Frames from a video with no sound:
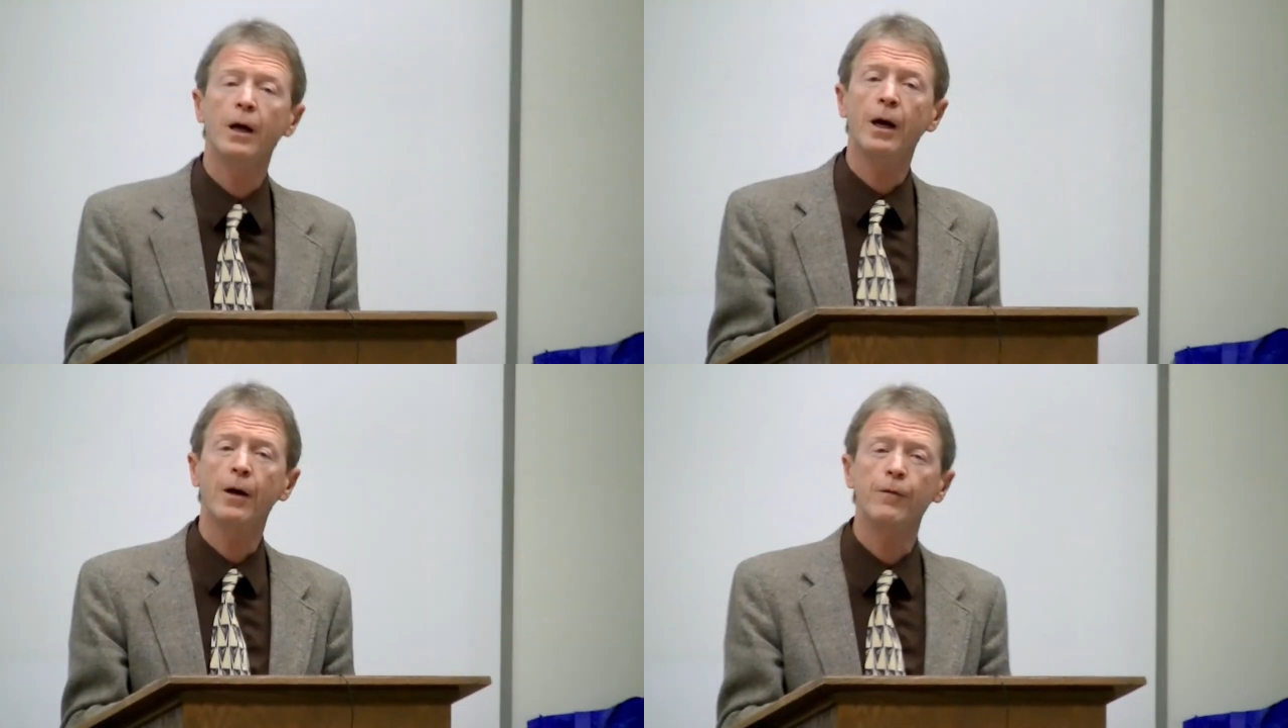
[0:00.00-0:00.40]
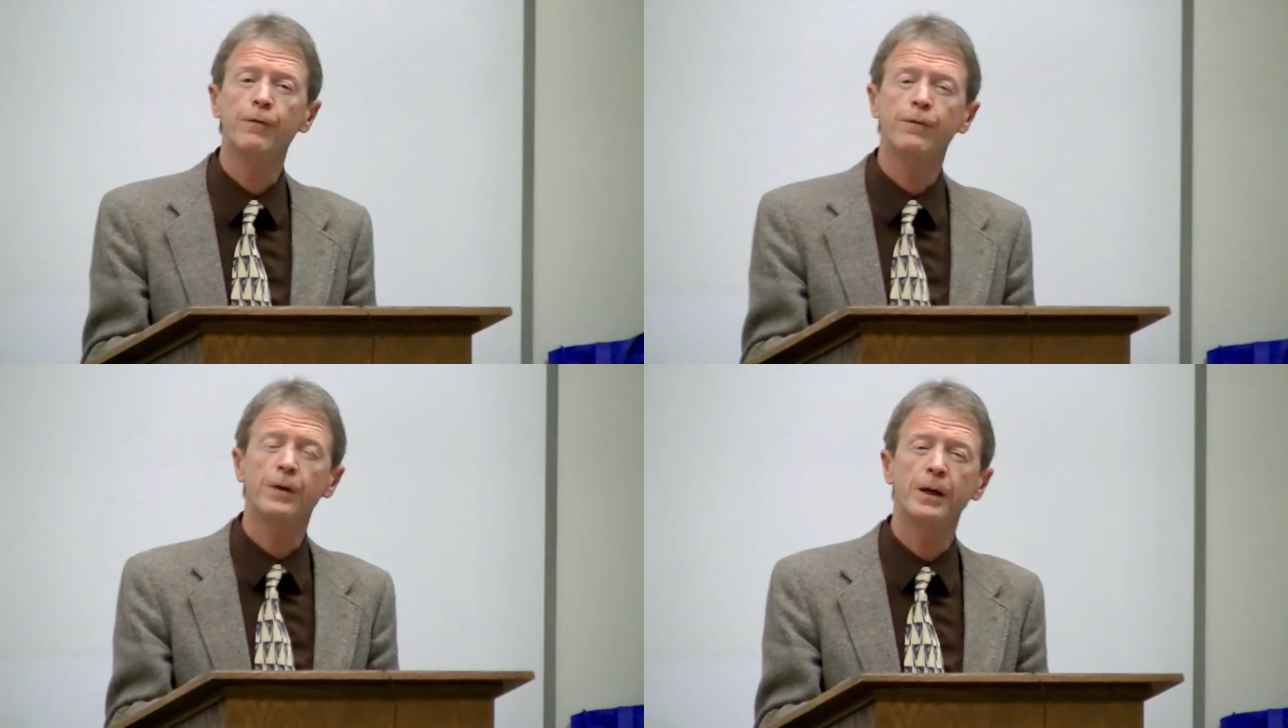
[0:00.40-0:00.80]

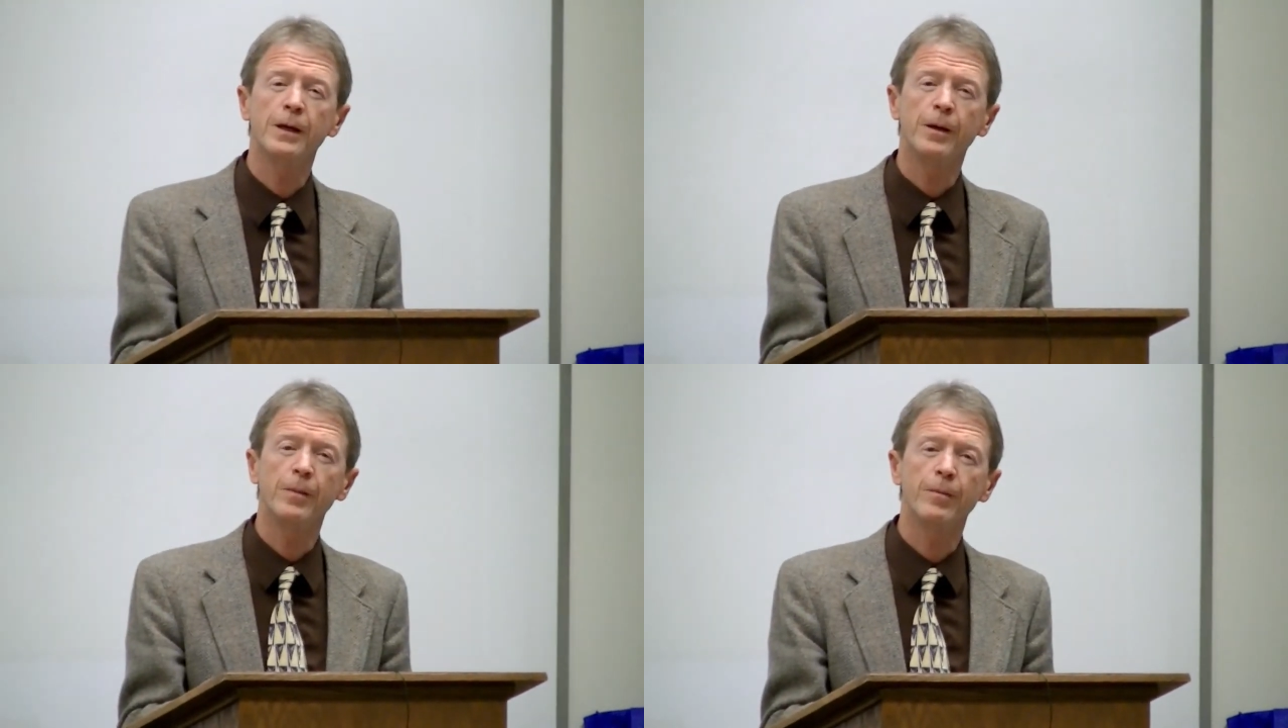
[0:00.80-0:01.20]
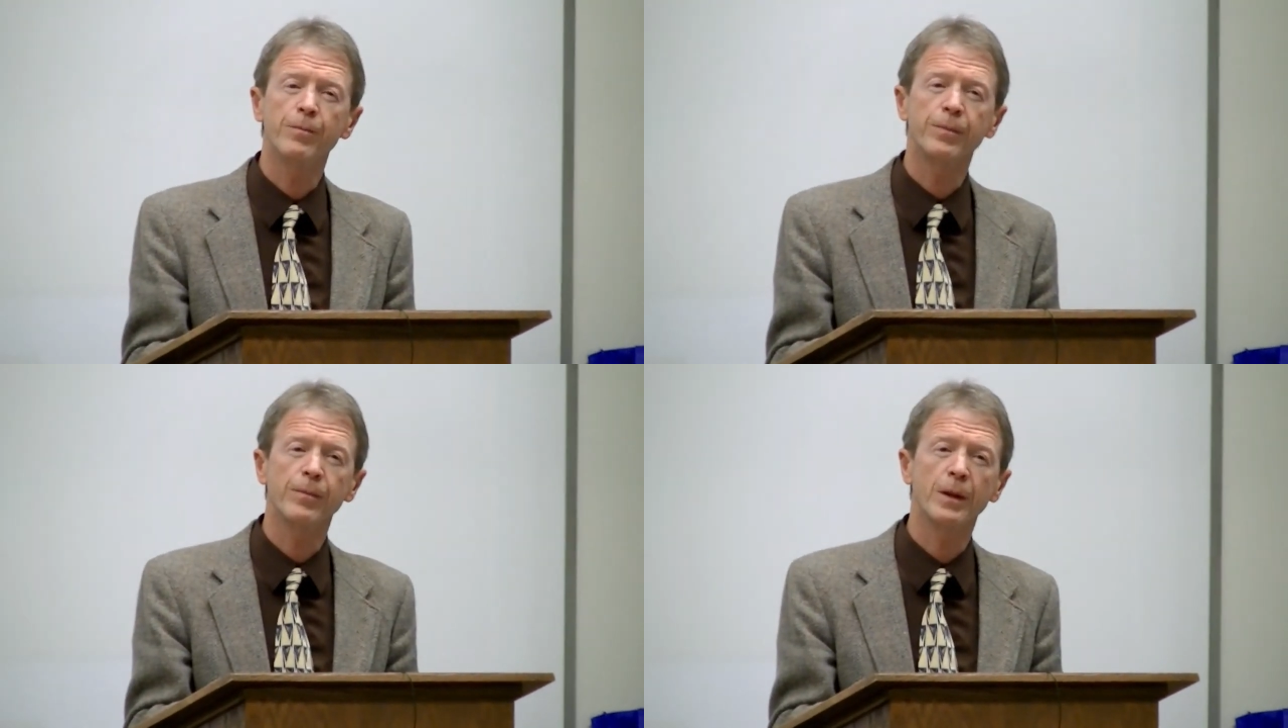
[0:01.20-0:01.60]
of
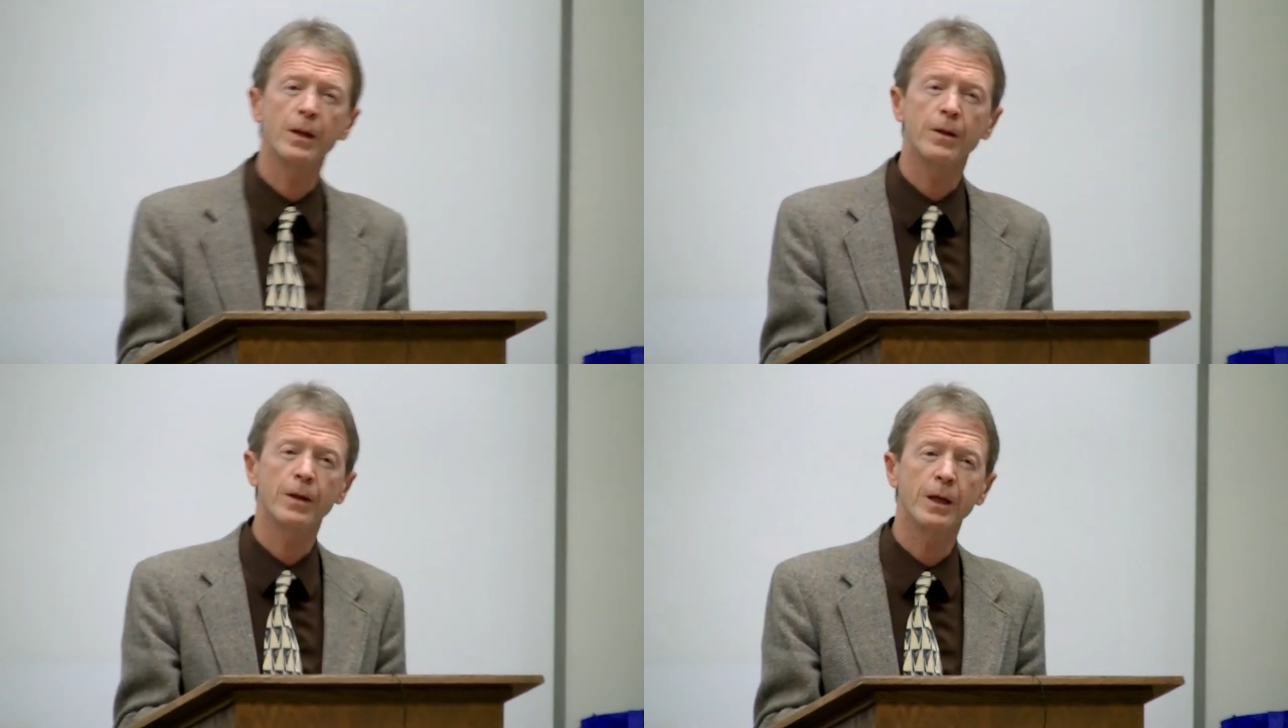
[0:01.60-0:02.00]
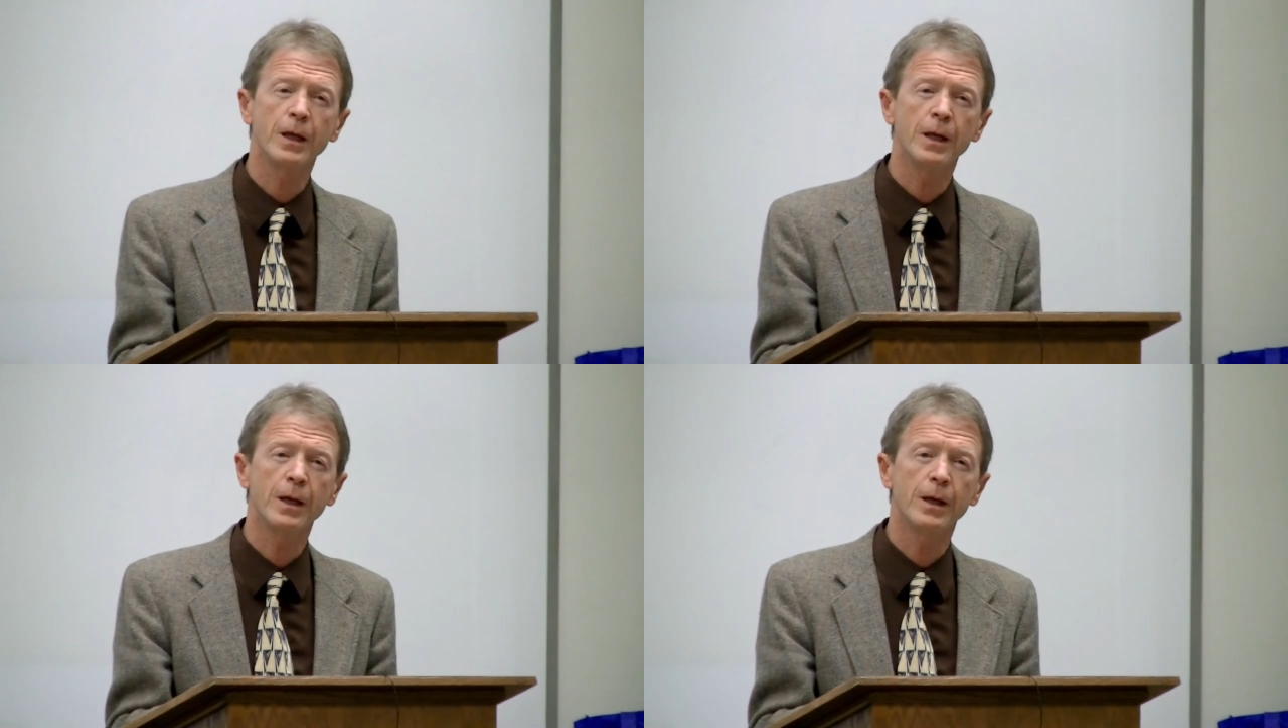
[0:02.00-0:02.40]
um,
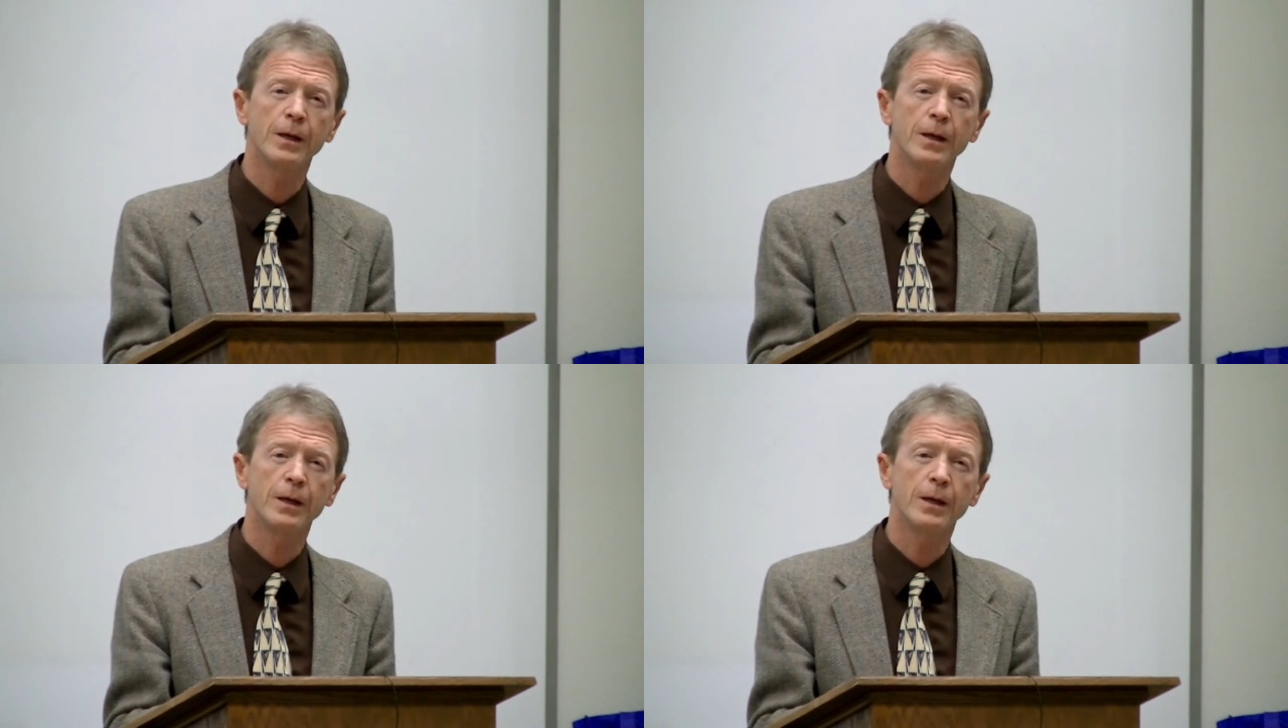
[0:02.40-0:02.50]
the